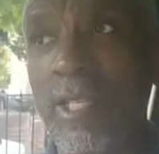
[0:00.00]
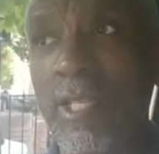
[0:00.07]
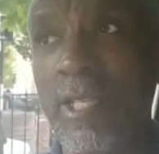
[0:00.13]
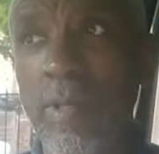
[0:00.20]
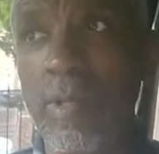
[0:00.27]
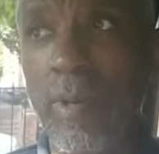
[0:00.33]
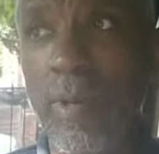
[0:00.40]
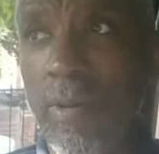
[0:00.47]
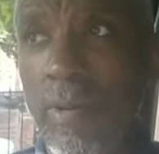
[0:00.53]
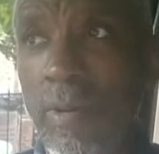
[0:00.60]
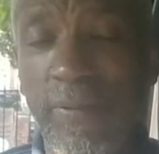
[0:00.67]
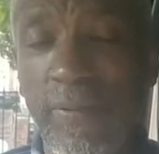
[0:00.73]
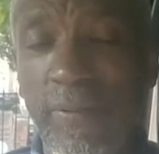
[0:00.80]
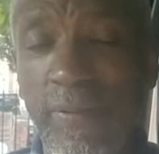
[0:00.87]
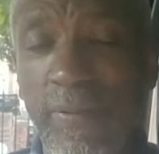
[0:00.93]
in the world or anything
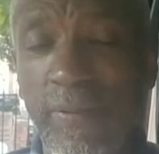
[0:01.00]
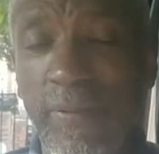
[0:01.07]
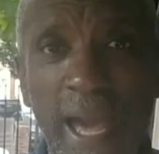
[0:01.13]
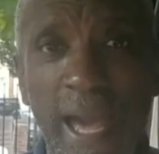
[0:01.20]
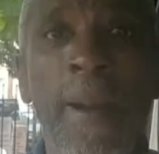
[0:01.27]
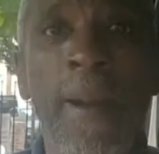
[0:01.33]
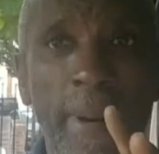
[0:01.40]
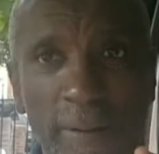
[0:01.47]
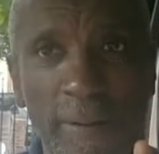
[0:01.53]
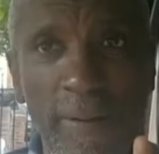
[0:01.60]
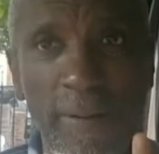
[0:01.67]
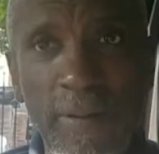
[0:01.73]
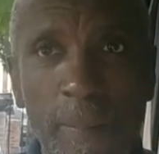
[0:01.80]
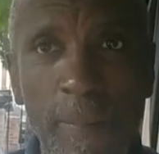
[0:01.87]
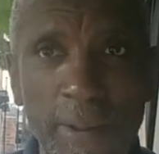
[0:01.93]
like that, but I got
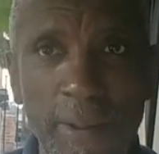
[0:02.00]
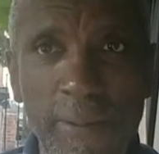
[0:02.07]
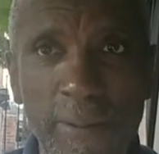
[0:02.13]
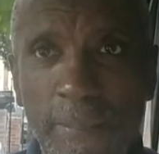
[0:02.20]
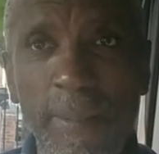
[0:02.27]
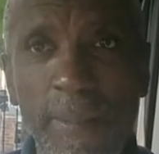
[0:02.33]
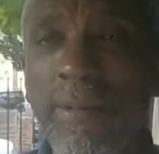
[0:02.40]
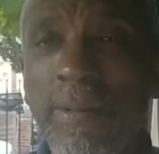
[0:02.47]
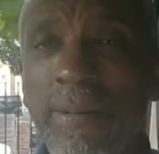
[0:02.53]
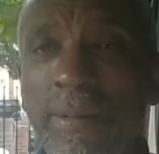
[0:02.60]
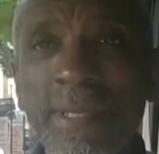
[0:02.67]
better and better, because